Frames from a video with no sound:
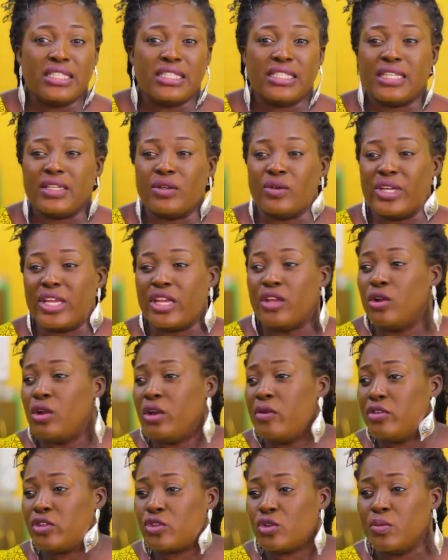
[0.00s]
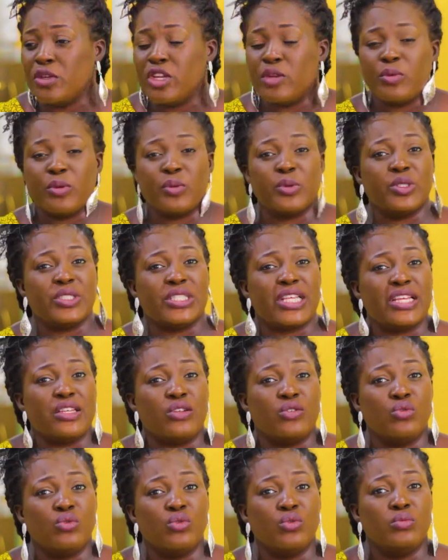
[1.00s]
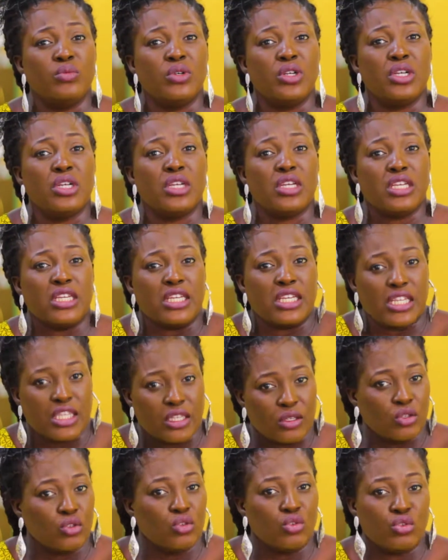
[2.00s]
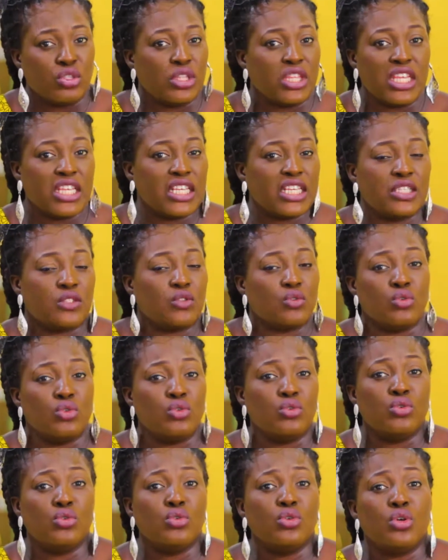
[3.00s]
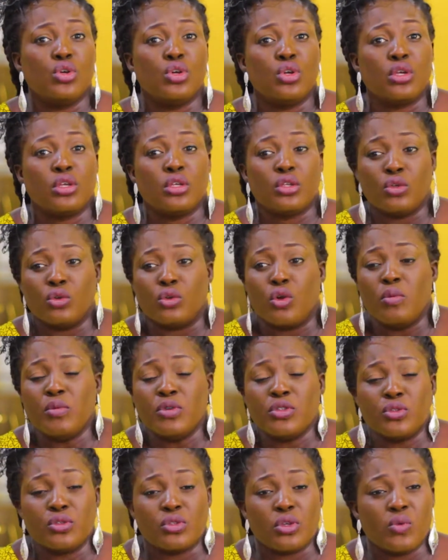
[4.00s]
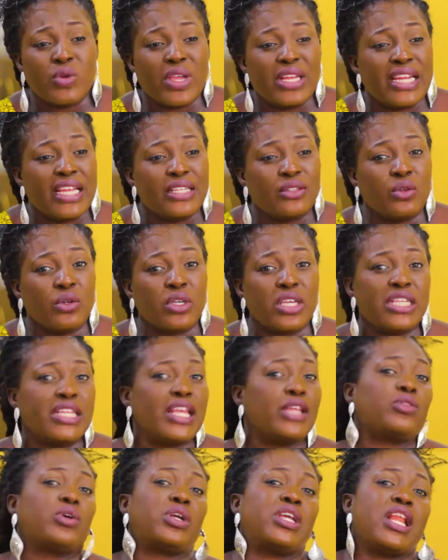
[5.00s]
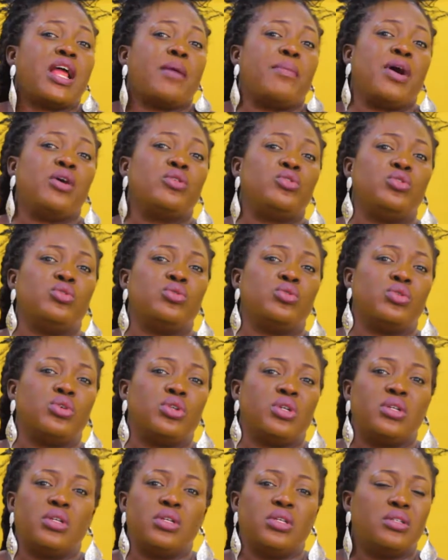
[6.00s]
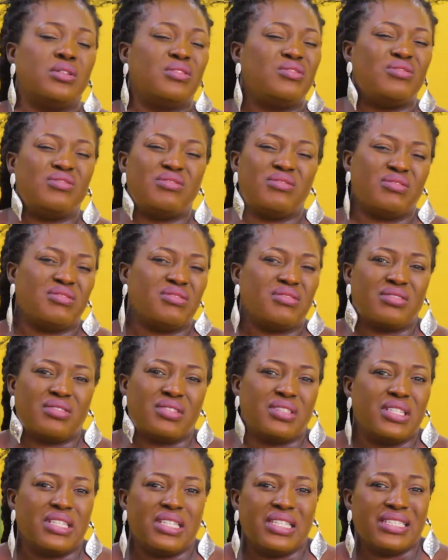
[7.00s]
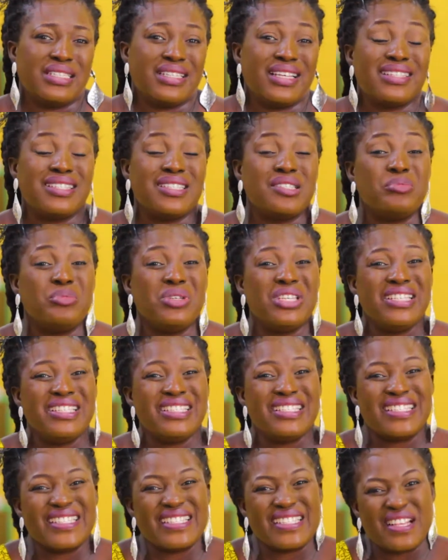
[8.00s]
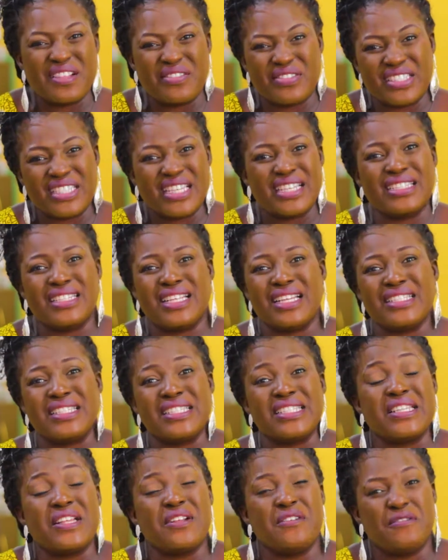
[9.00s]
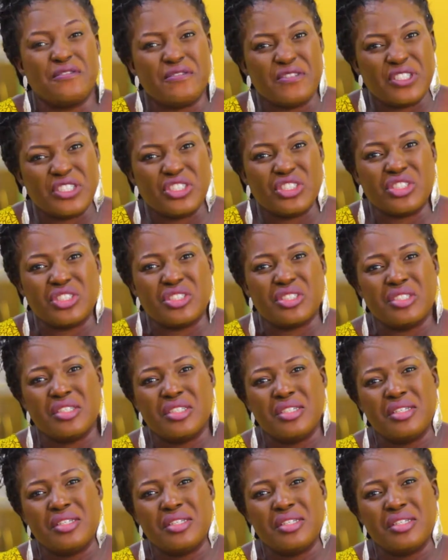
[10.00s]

There were so many people inside the room. You think it's to you. You come into somewhere, they're talking about you. No. That is being self-centered, selfish.